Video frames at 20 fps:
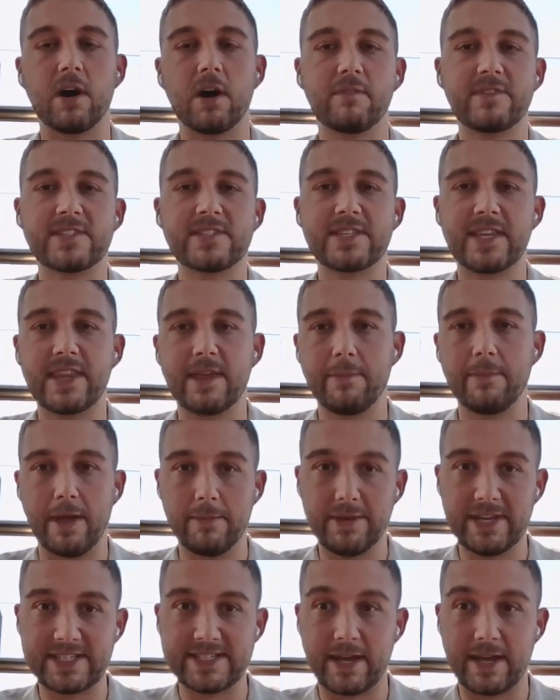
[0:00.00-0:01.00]
Obviously, there
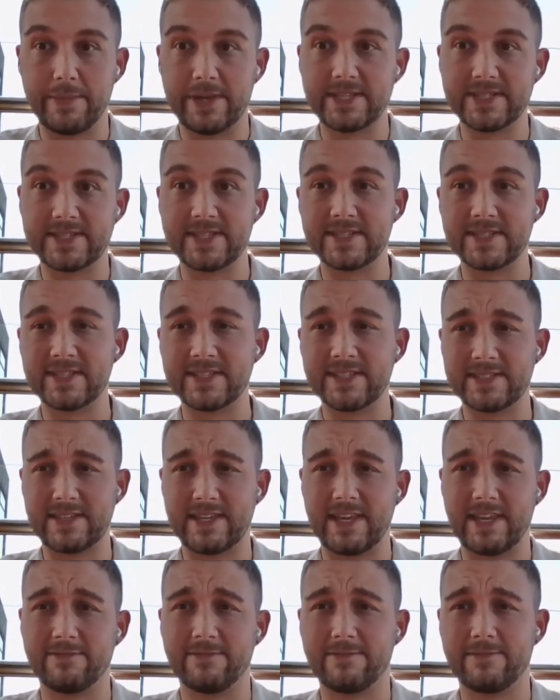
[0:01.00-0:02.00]
may be some instances
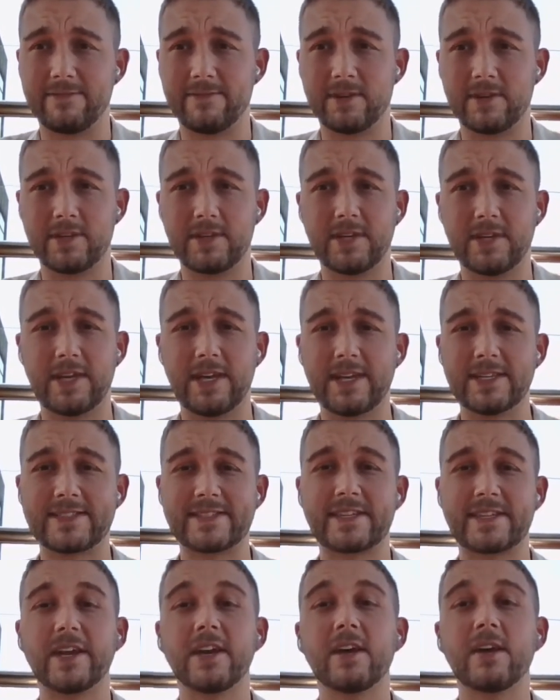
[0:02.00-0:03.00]
if
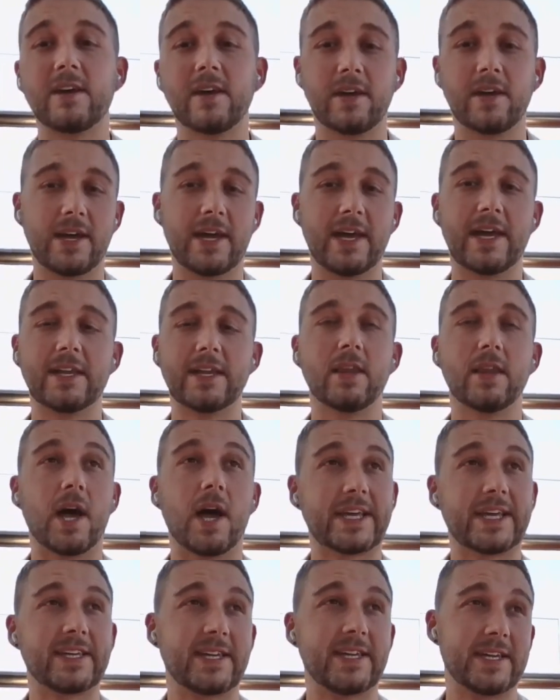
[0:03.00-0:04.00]
it's going to,
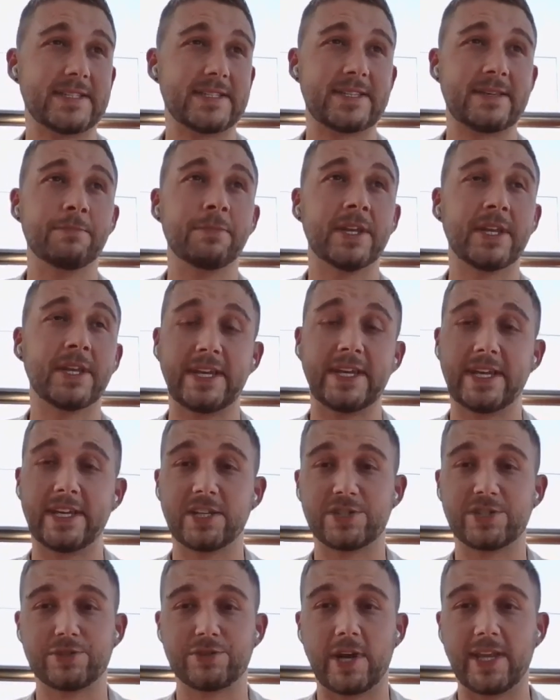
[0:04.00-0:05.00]
like similarly in
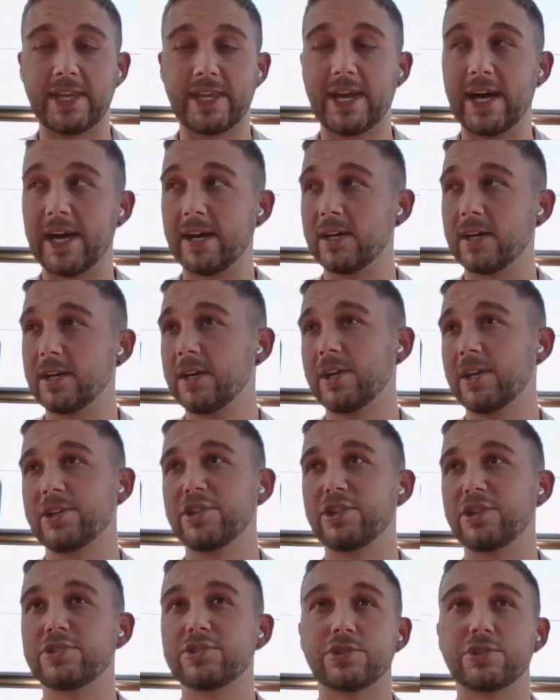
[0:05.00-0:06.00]
Australia,
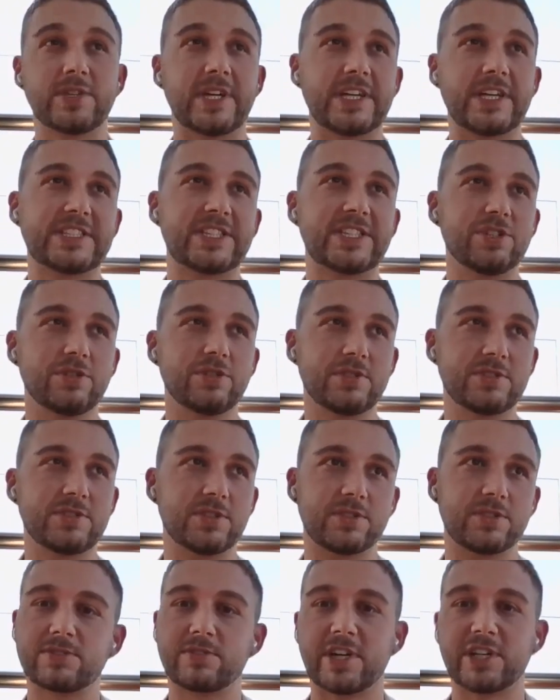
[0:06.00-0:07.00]
you do need to use
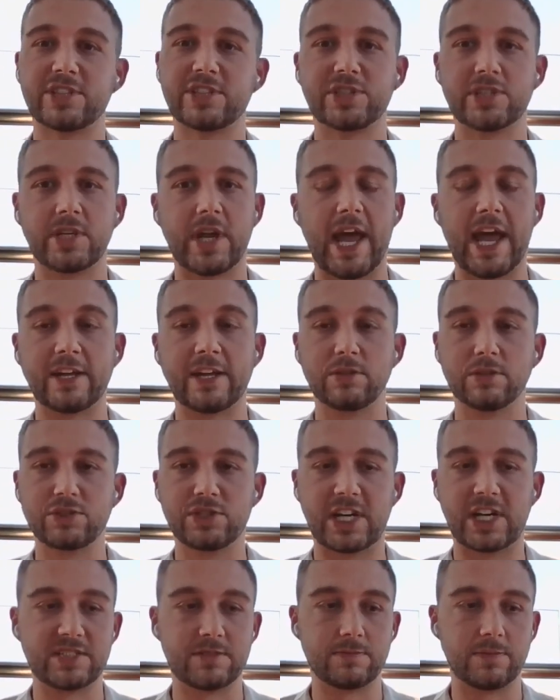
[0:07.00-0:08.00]
your discretion and your
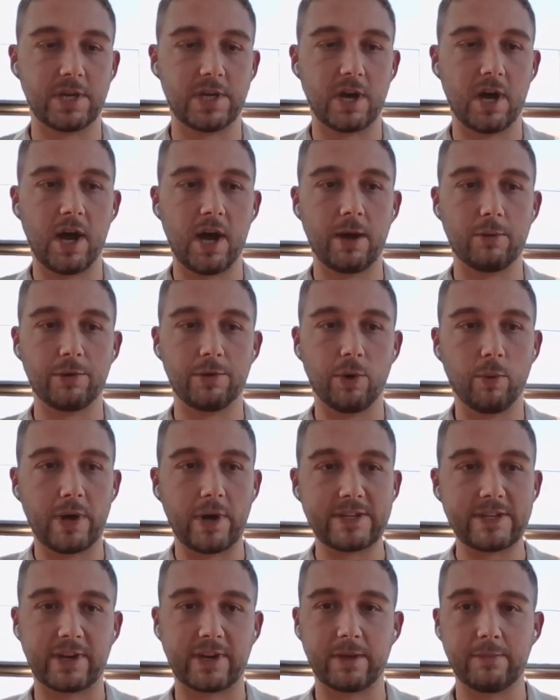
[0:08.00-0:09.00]
judgment. I would
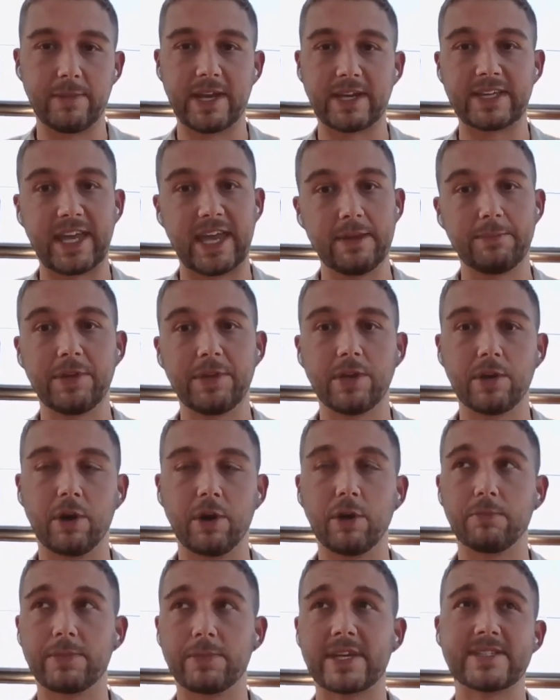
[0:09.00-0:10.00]
always recommend keeping it
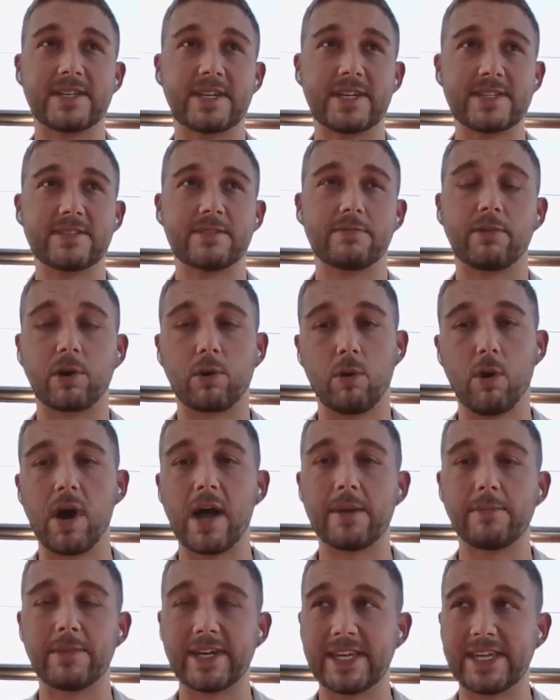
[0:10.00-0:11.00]
on because it is a
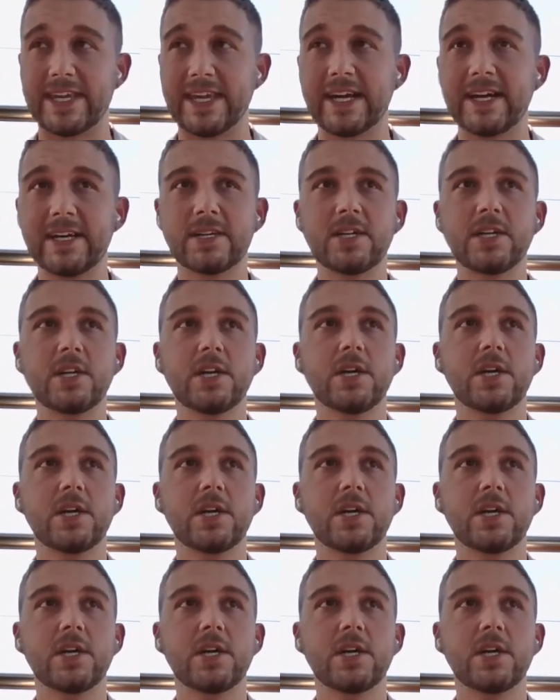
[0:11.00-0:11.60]
requirement here.